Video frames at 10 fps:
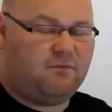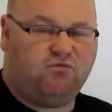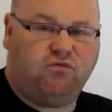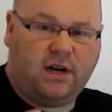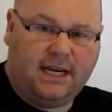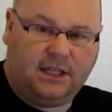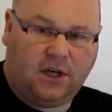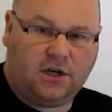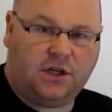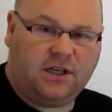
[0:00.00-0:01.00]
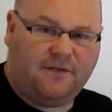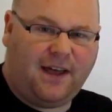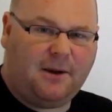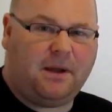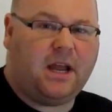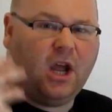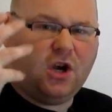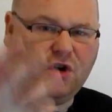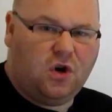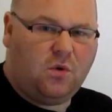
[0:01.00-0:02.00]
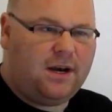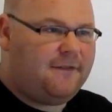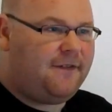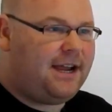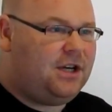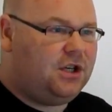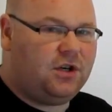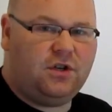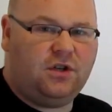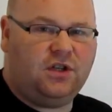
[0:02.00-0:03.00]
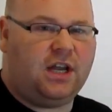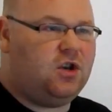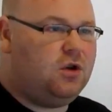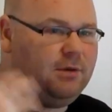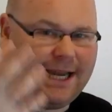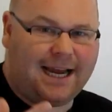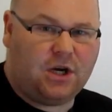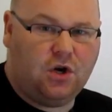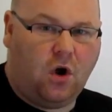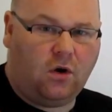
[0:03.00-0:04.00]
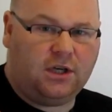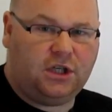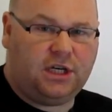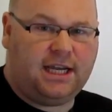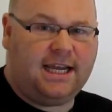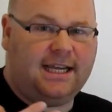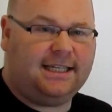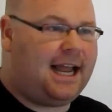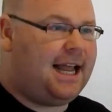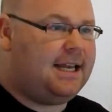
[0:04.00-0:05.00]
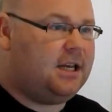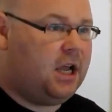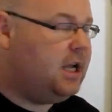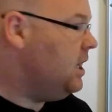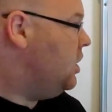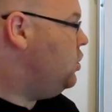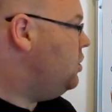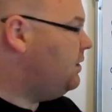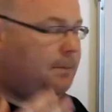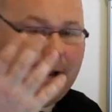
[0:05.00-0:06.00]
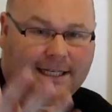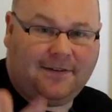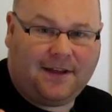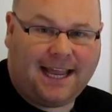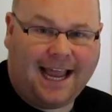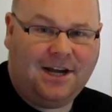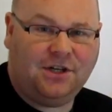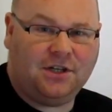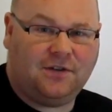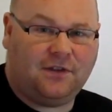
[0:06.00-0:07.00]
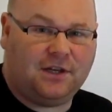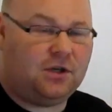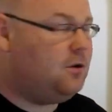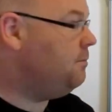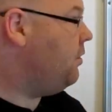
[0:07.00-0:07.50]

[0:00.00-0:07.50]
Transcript: of researching and developing new innovations and new technologies and new specifications for this new